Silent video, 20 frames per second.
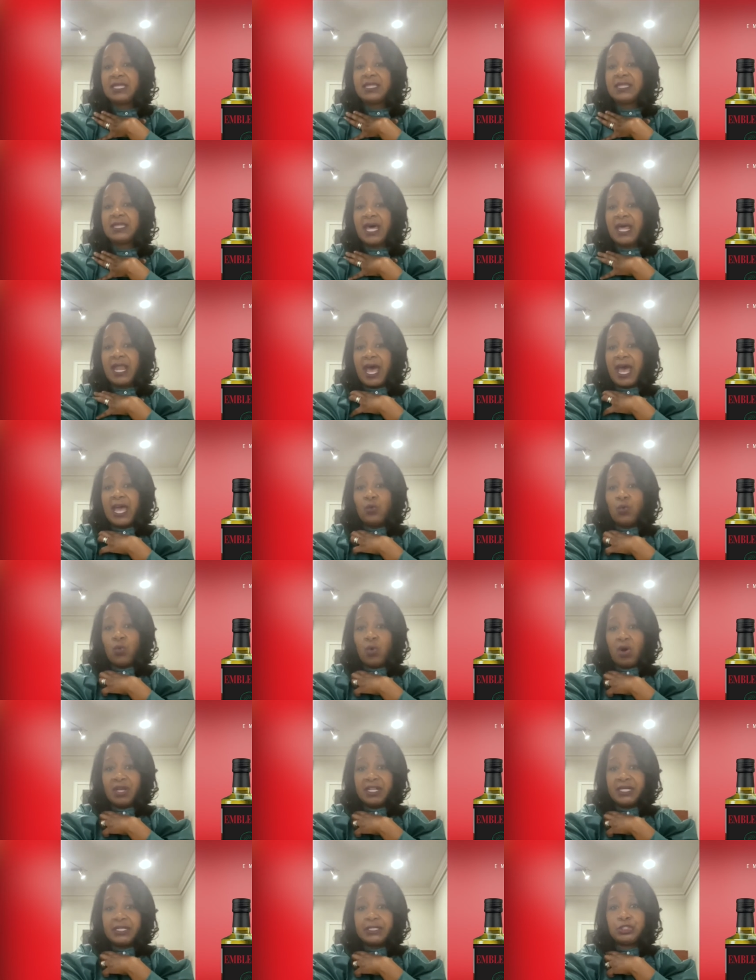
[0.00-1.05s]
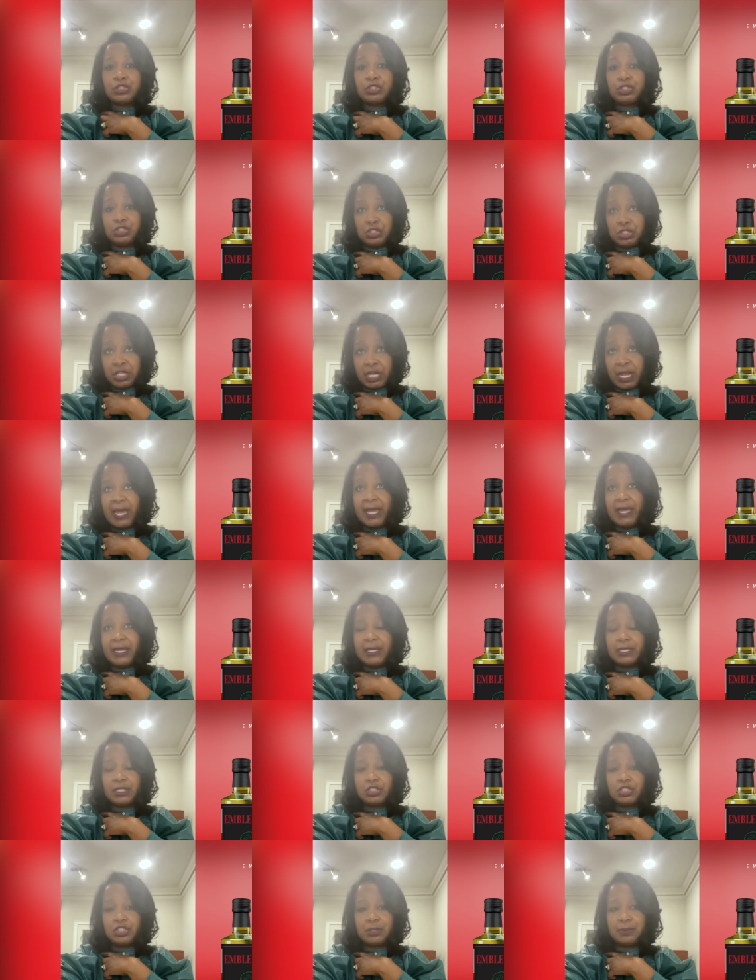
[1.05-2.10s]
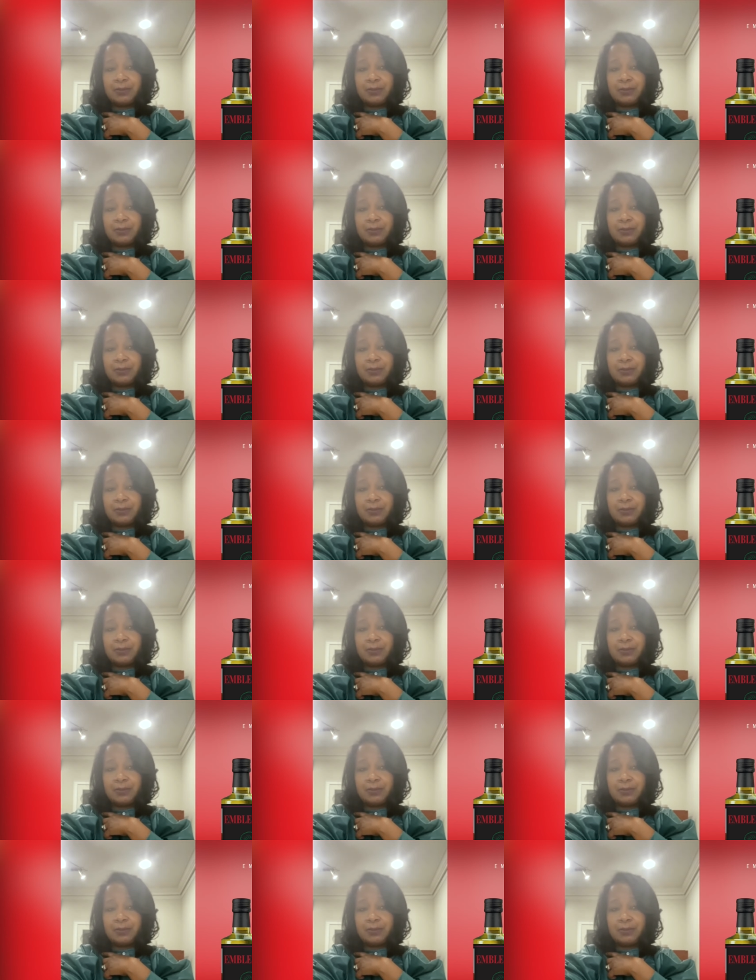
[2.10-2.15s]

that I wanted to change.